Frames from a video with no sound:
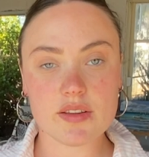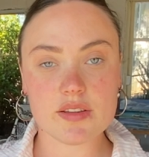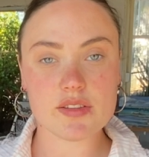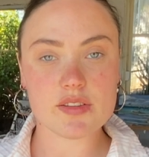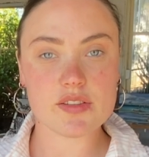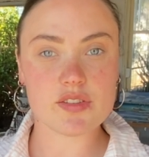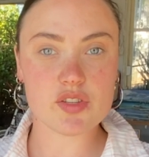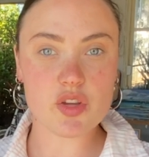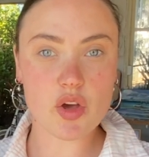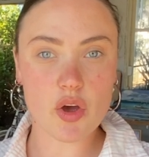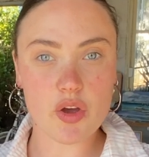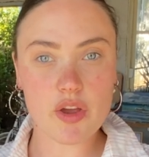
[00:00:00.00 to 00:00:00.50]

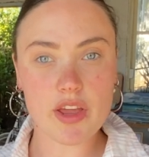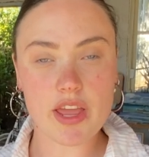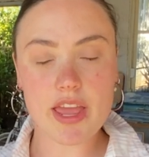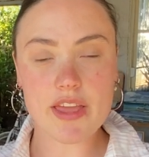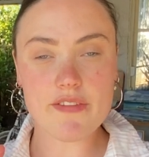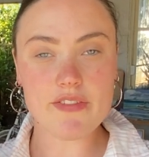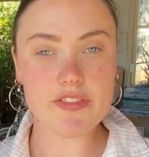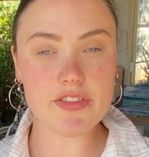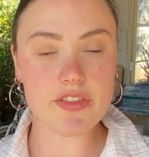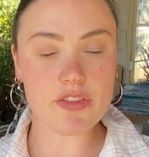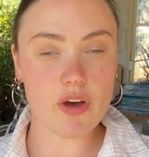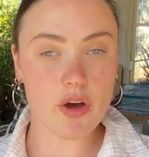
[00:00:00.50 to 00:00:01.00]
So
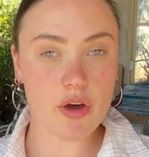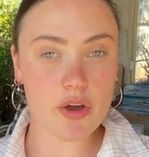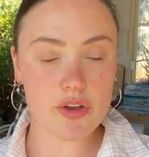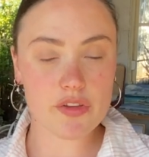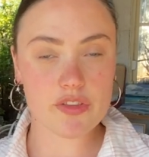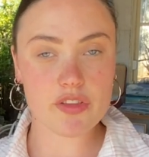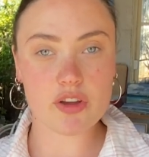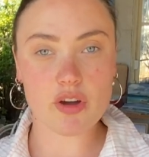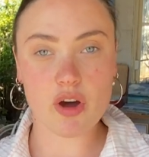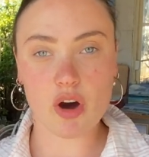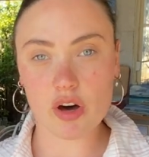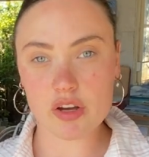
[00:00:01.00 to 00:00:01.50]
even though
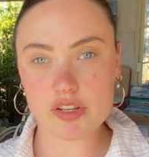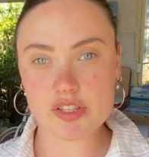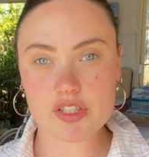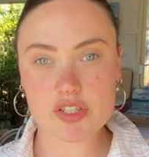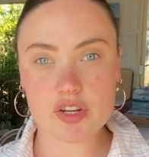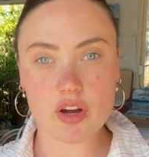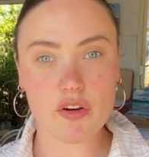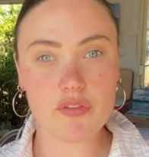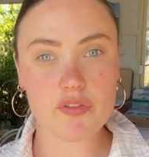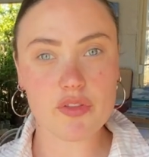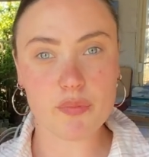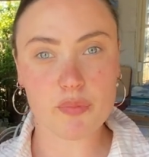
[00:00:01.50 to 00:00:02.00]
the
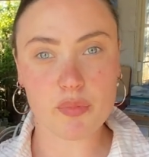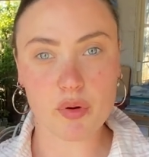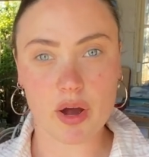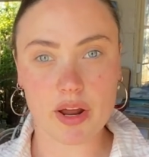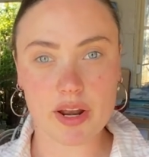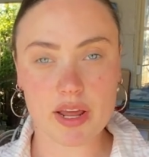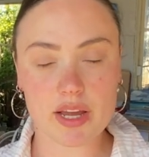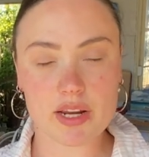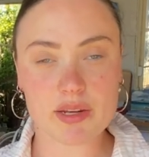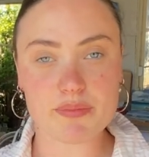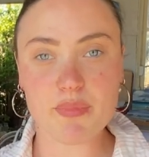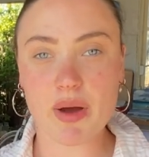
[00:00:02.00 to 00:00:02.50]
cost of the
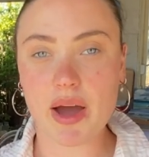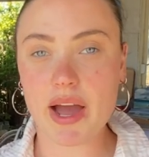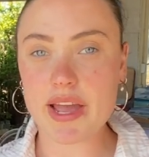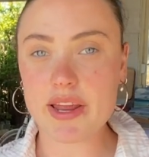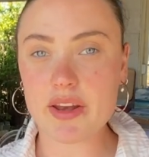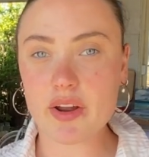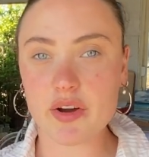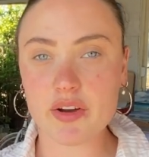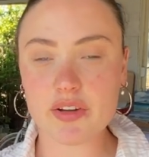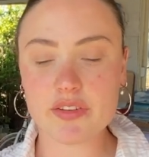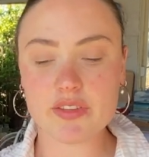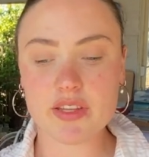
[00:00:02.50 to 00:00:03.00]
product might
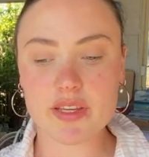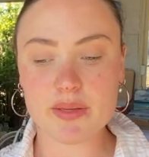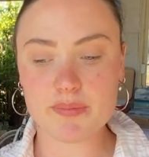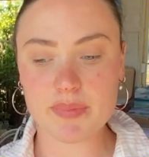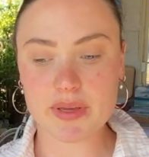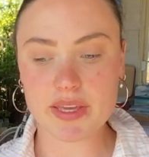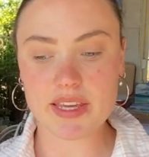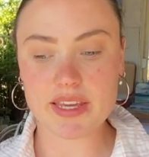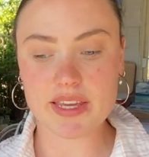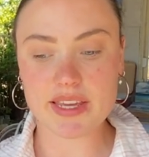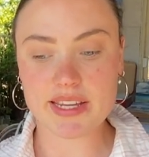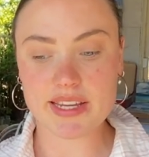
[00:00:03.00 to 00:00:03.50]
only
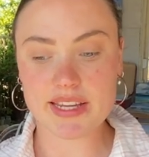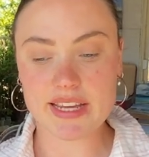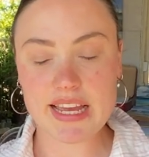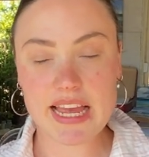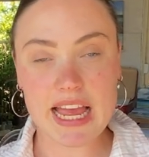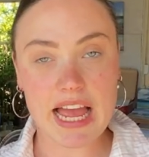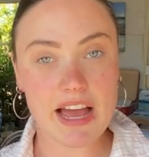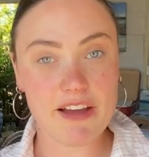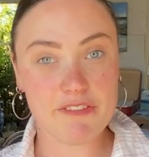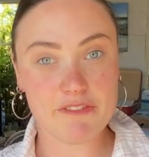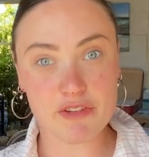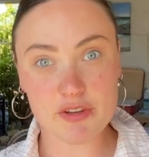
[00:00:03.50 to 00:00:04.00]
be
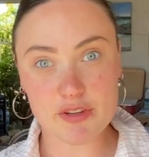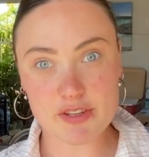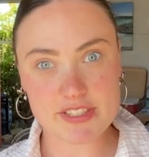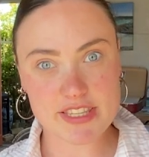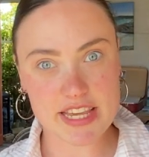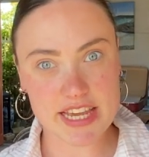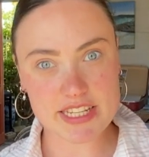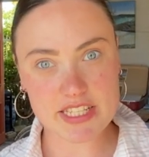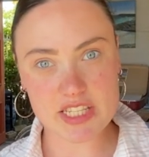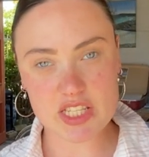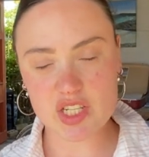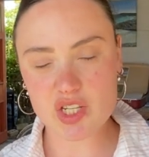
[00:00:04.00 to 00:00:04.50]
a few
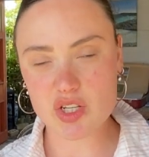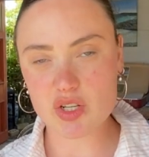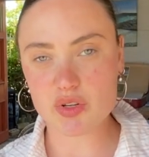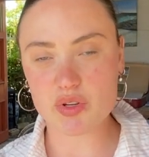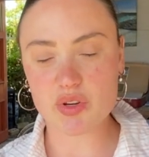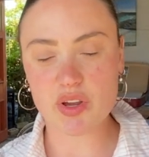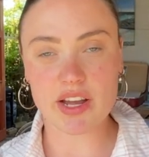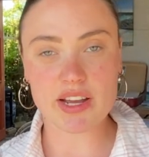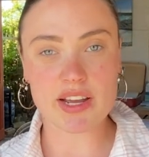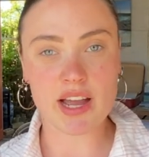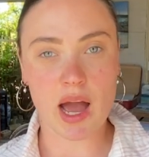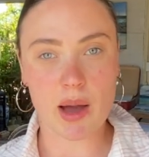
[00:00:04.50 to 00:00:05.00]
cents to
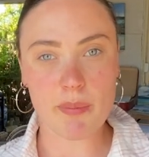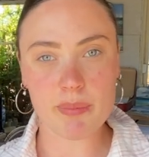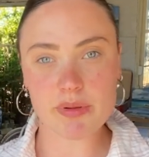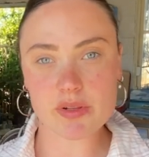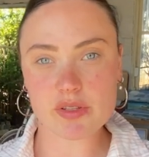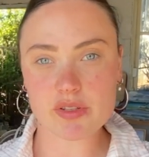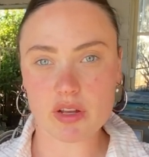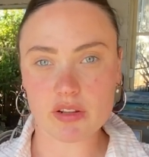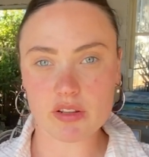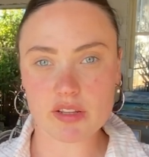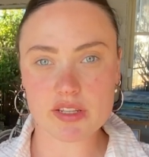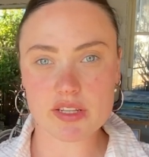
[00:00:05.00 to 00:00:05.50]
a couple
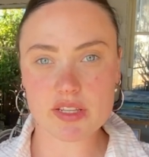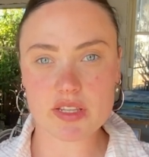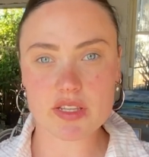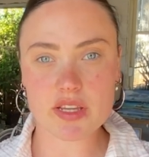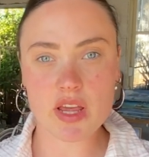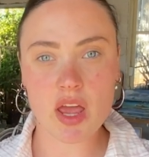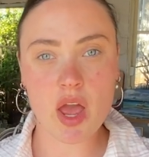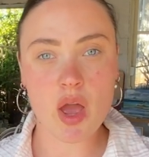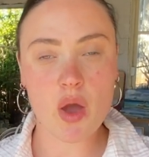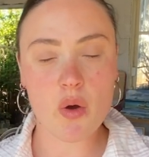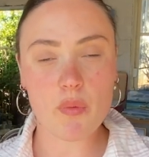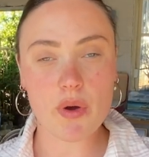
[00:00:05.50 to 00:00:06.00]
dollars,
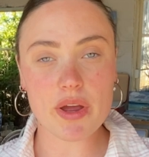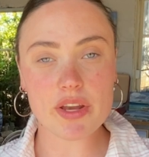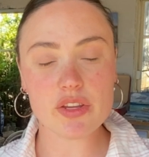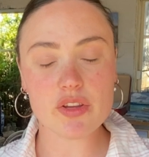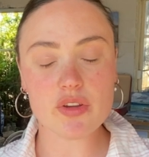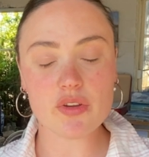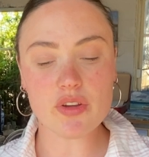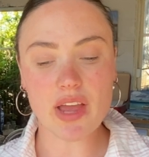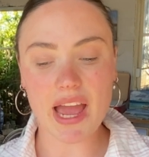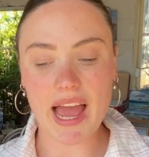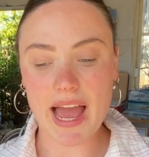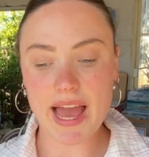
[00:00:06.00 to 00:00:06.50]
when
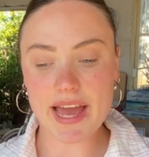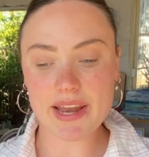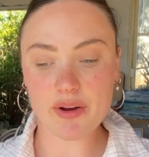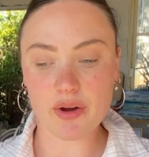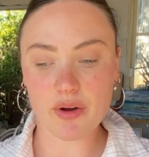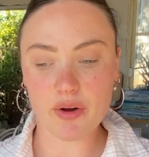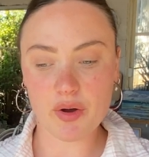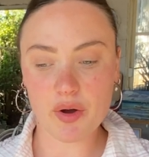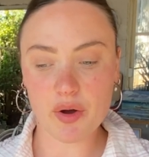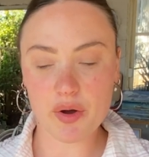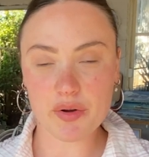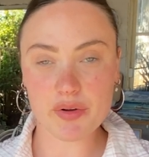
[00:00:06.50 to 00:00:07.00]
you add
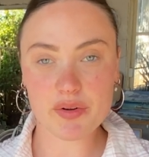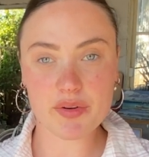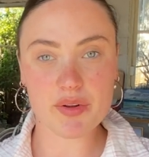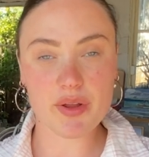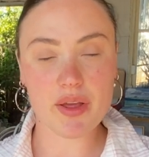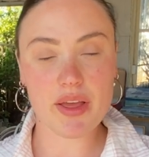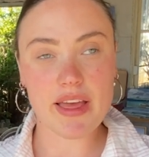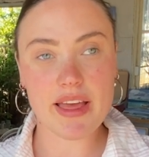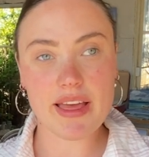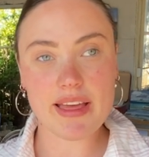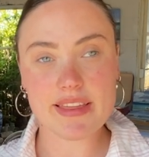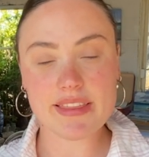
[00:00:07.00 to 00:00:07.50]
on
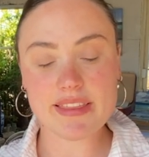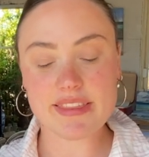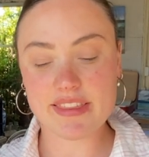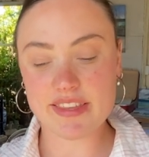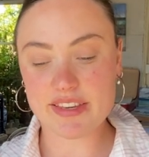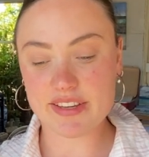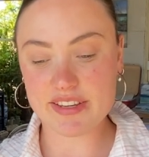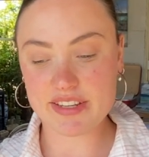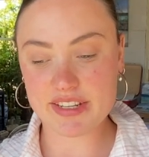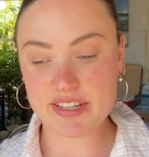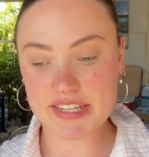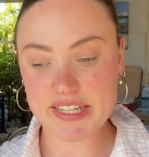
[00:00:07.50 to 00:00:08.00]

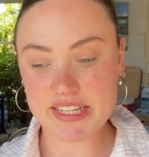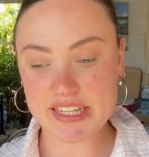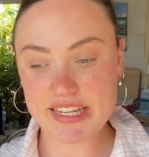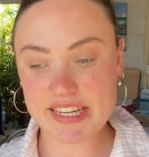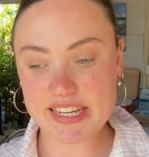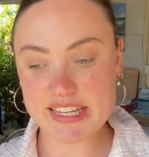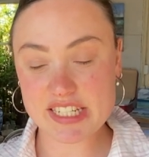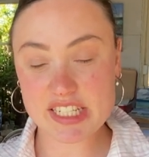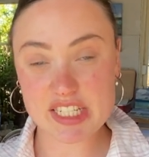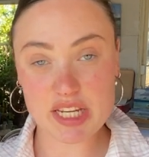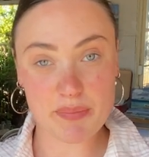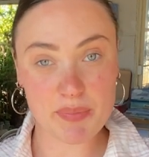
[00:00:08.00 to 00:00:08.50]
the
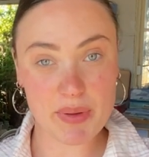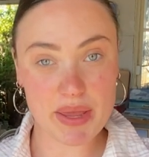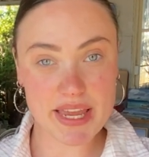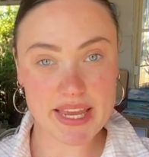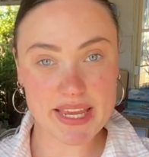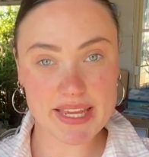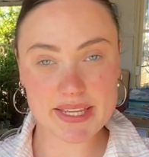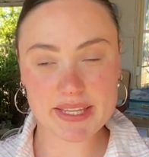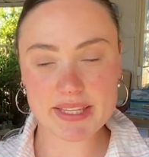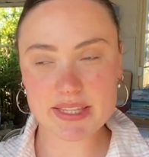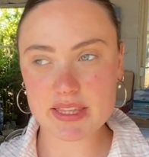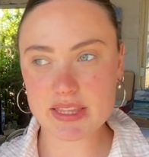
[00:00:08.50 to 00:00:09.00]

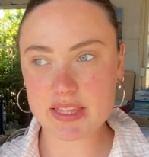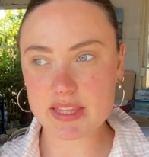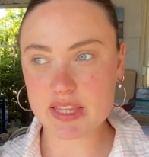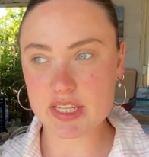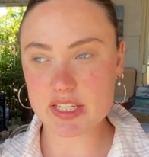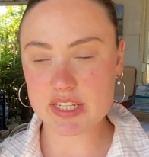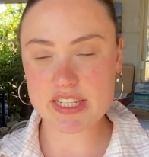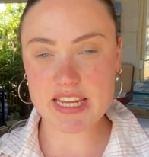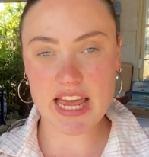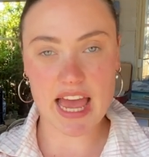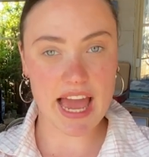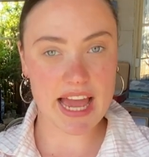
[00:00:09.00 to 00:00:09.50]
shipping, the
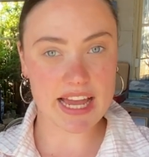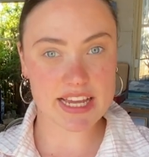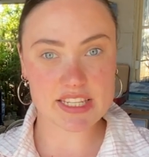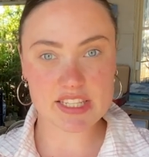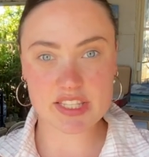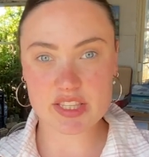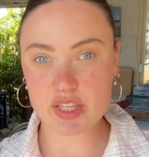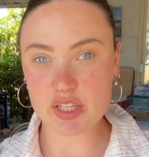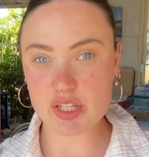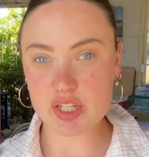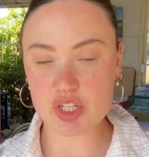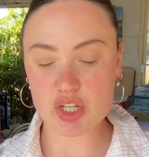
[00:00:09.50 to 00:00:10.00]
tax,
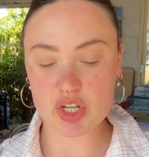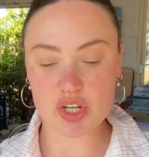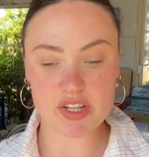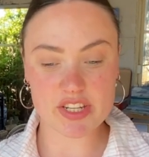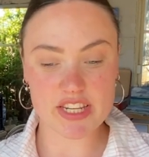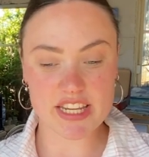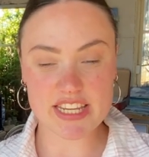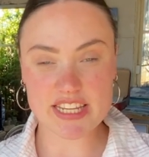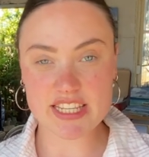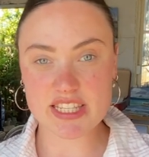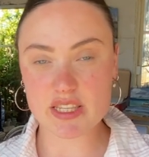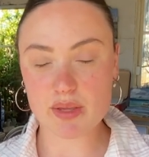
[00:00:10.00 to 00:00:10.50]
the
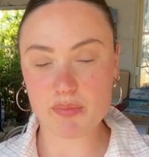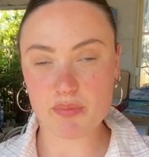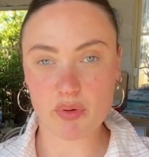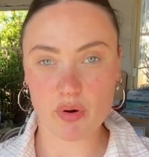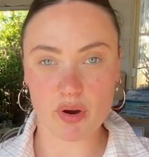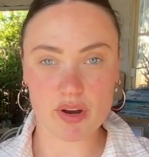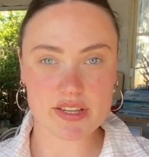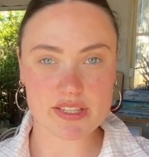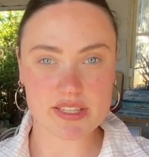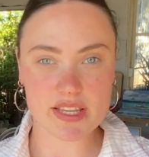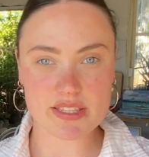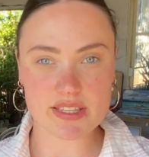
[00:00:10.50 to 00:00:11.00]
duties, the
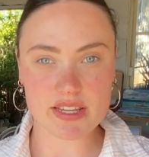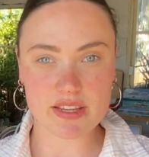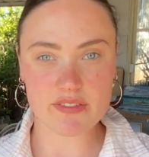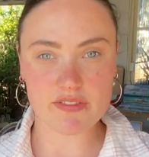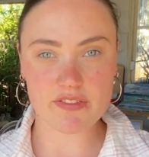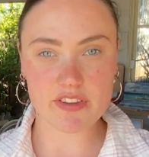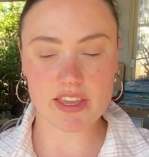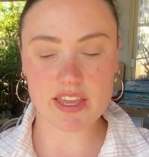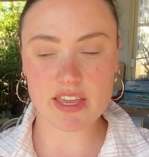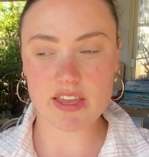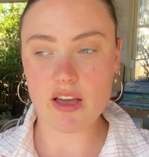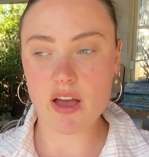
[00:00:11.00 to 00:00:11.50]
processing
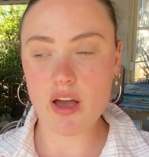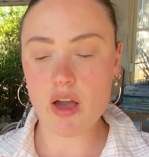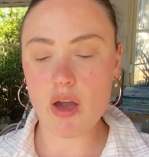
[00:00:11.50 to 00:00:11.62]
fee,